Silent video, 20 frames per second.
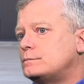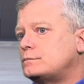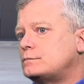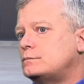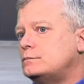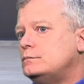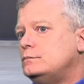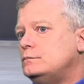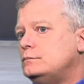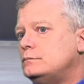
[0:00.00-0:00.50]

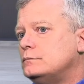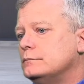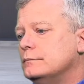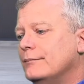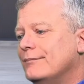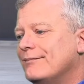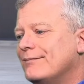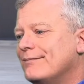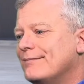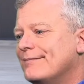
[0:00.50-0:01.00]

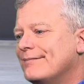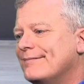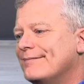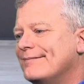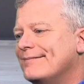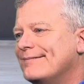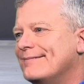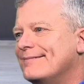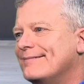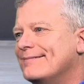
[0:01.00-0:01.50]

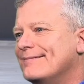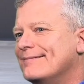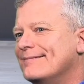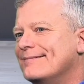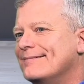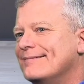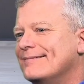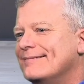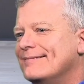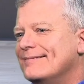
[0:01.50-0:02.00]

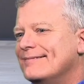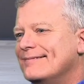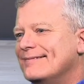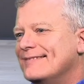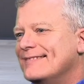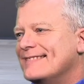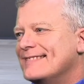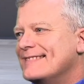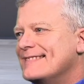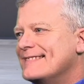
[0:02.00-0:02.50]

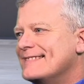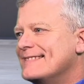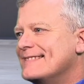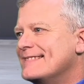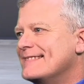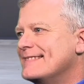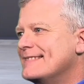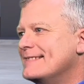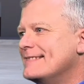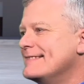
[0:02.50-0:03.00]

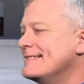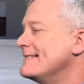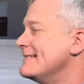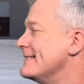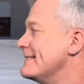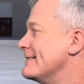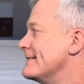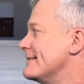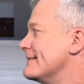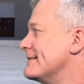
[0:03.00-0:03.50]

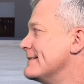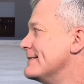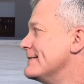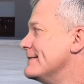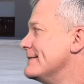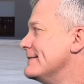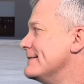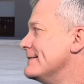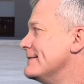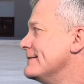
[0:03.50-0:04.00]

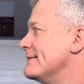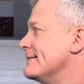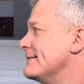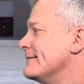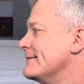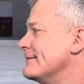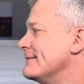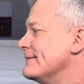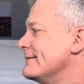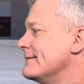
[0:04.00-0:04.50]

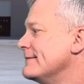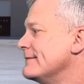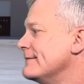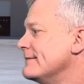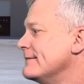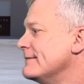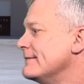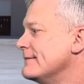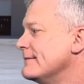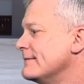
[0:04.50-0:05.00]

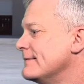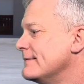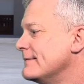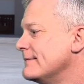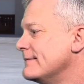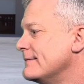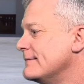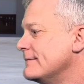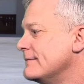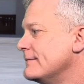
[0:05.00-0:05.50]

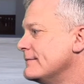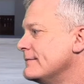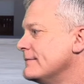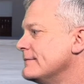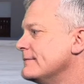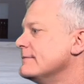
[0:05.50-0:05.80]
No words are spoken by the person on screen.